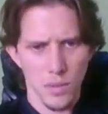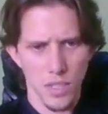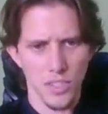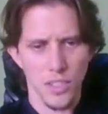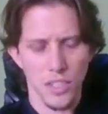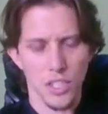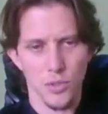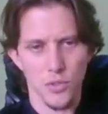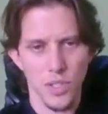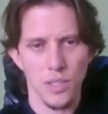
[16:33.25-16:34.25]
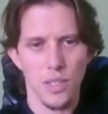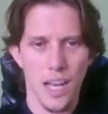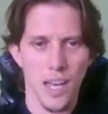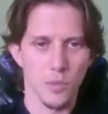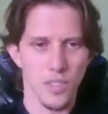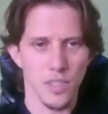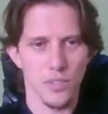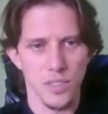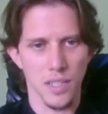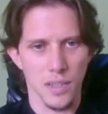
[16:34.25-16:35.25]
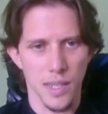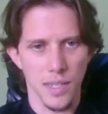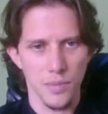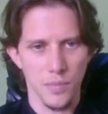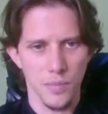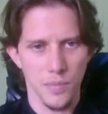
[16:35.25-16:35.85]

Regeneration 3 helps us to stay alive.